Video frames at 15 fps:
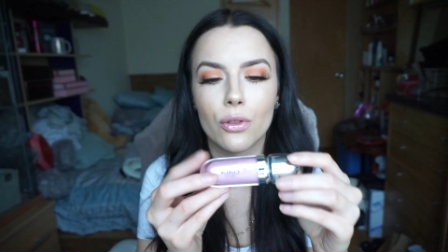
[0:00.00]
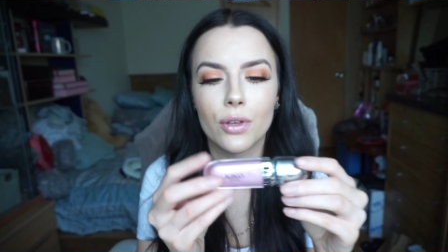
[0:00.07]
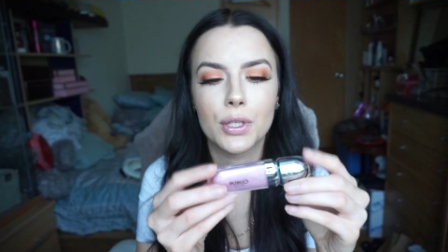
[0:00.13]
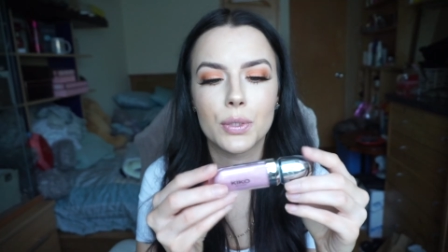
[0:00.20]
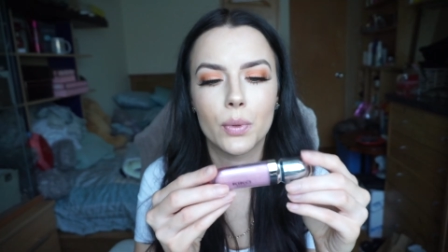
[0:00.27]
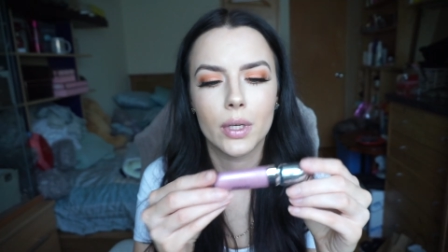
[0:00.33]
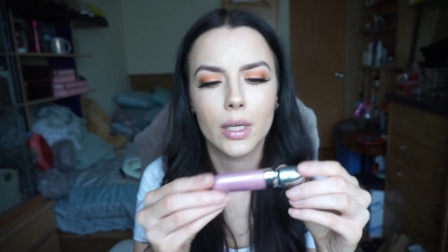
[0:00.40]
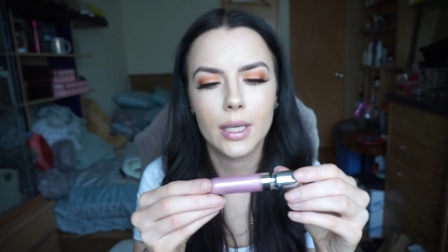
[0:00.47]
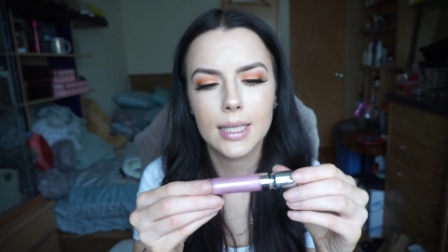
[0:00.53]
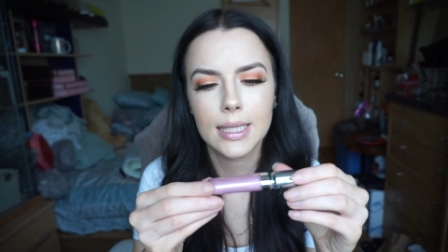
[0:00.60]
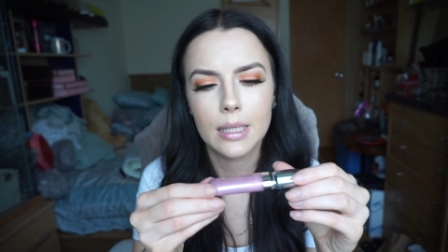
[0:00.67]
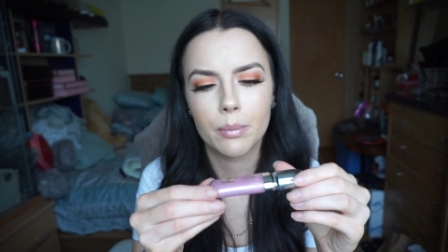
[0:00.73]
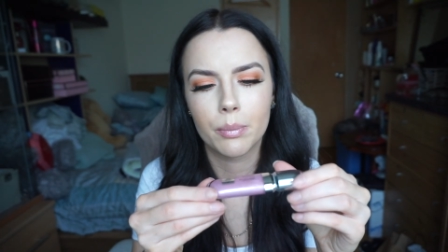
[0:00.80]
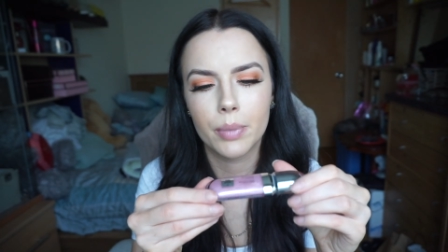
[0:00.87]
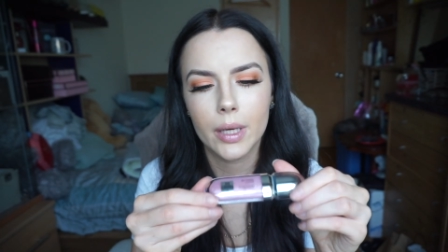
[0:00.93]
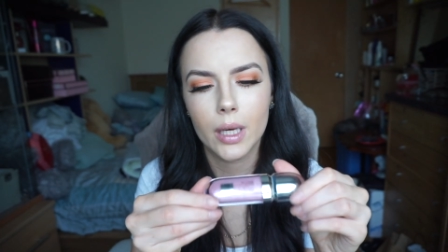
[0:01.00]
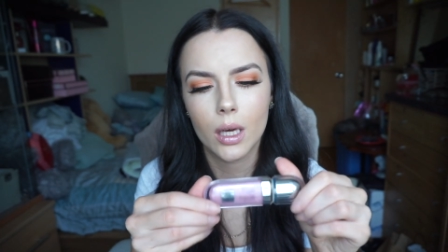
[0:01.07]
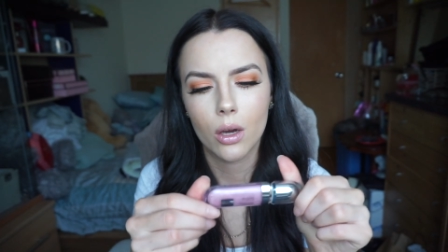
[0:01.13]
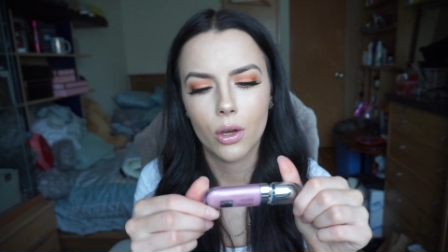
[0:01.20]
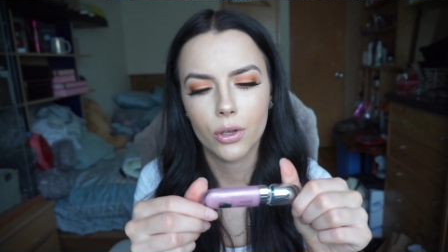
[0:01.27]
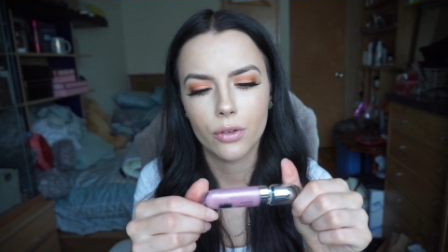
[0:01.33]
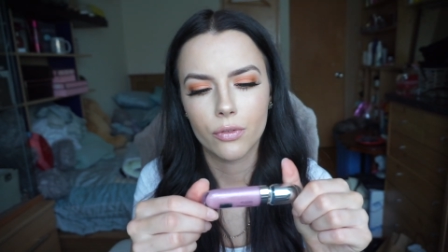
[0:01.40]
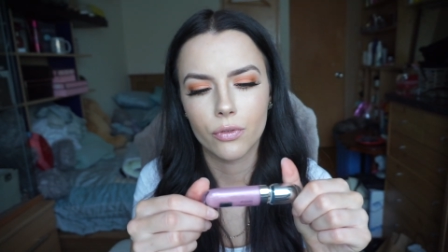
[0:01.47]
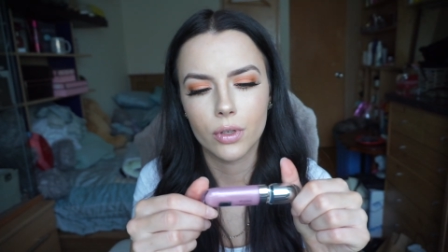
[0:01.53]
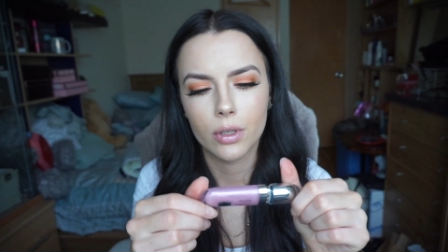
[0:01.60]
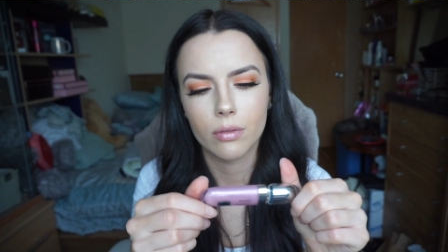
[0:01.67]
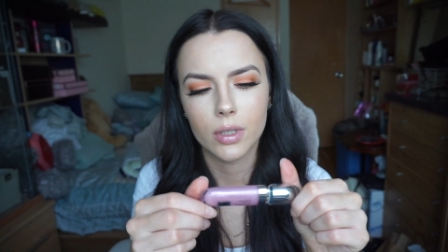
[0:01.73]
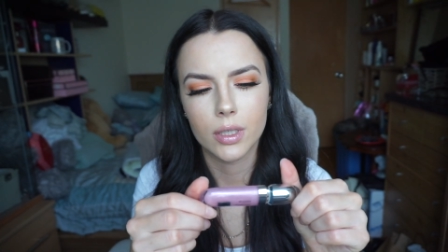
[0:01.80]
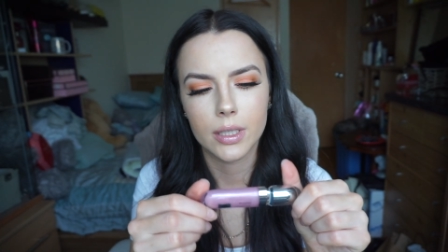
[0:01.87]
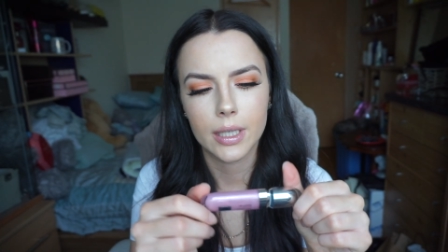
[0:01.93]
This one is a bit kind of
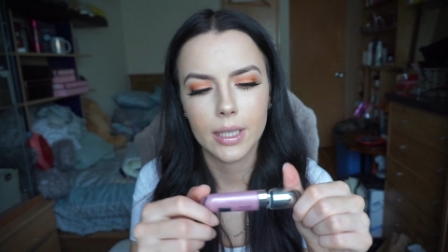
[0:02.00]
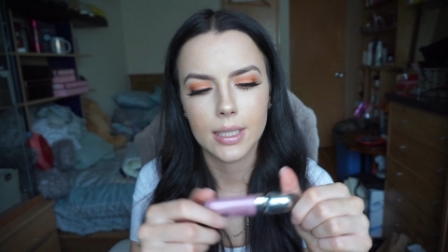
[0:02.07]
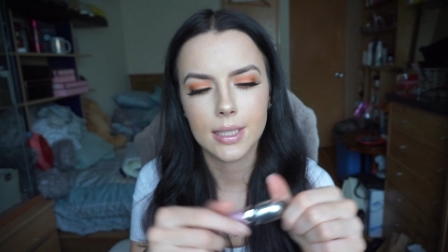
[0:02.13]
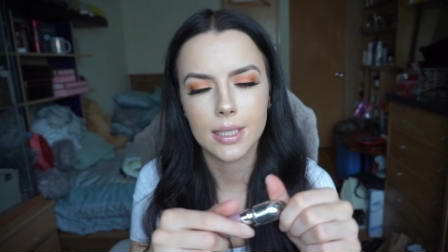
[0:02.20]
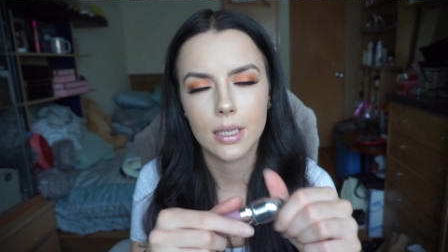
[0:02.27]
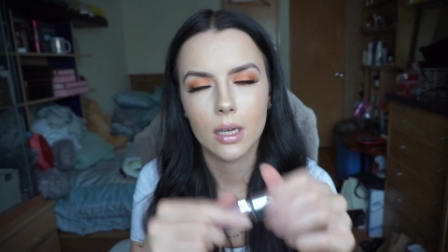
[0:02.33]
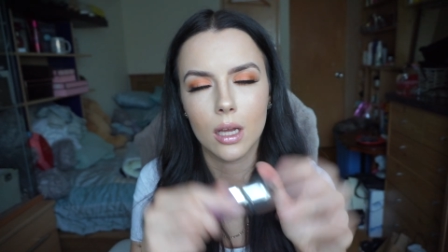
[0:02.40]
iridescent.